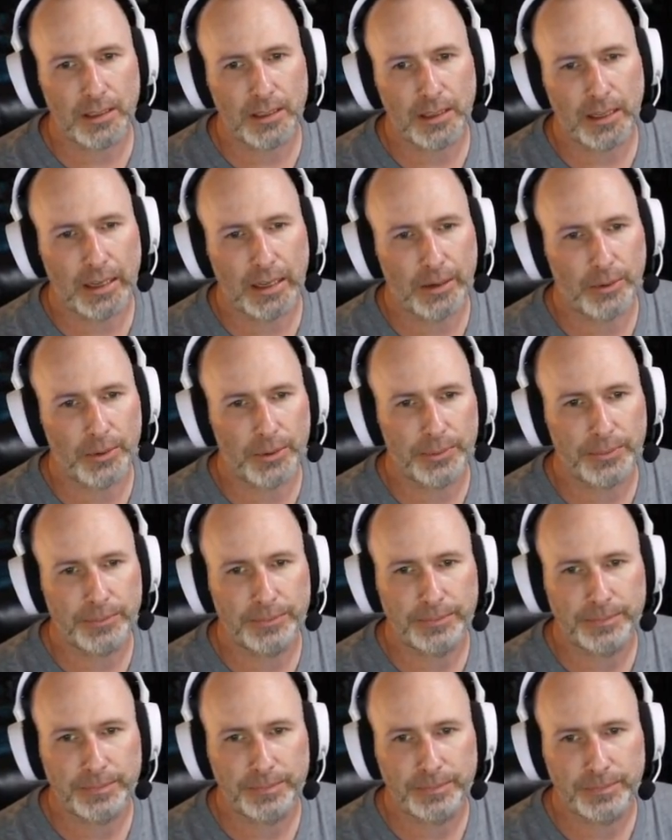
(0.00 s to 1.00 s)
I don't know.
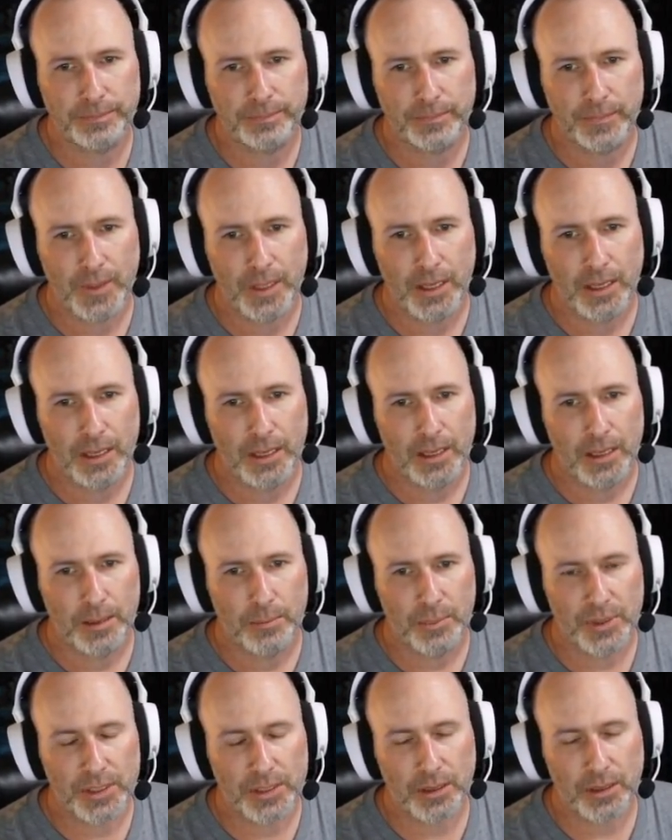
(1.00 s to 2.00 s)

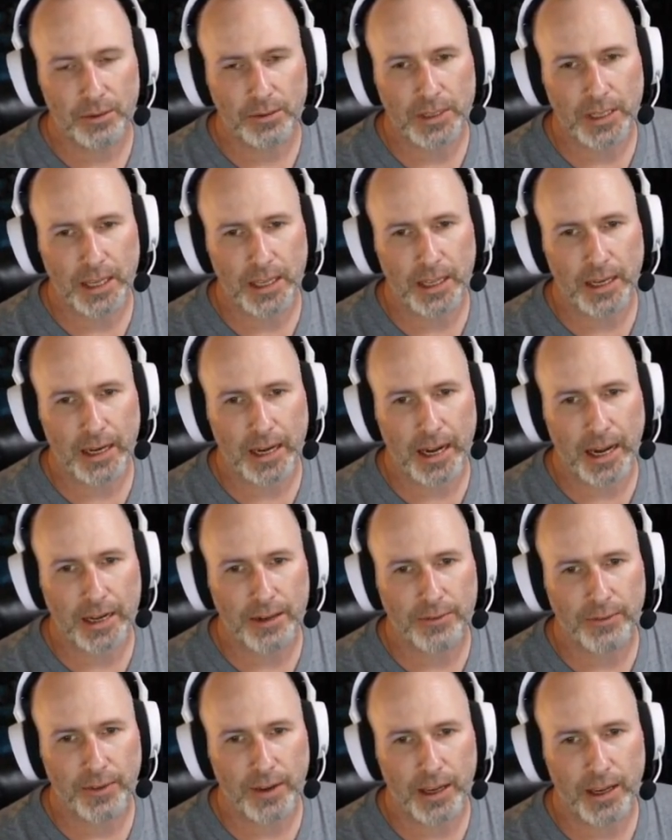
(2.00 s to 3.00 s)
But Scuttletide at
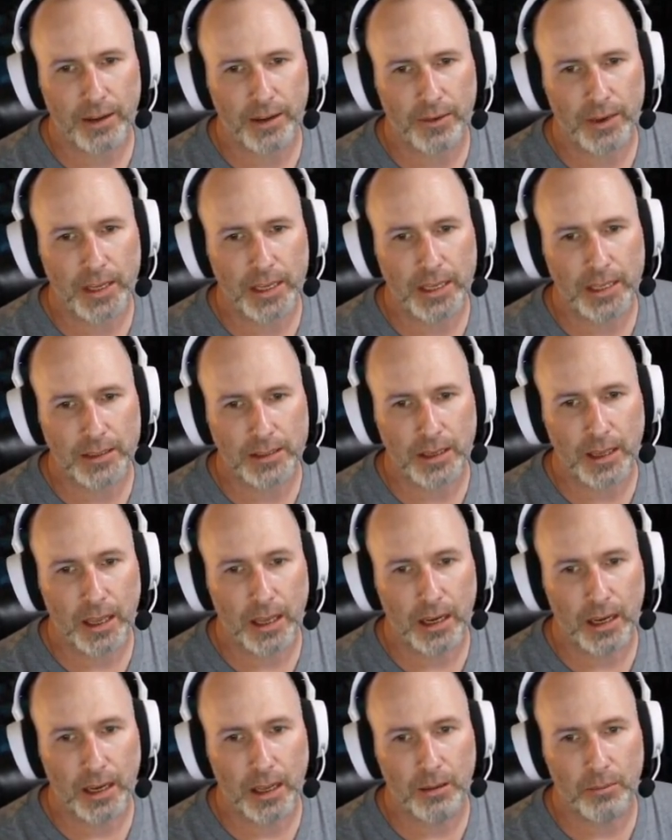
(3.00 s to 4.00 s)
85 is
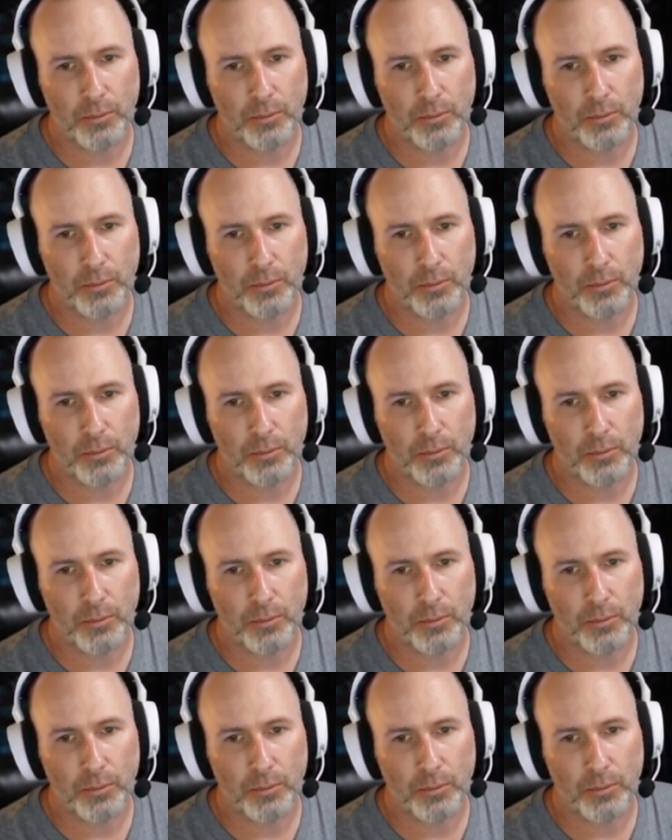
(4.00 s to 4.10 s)
a lot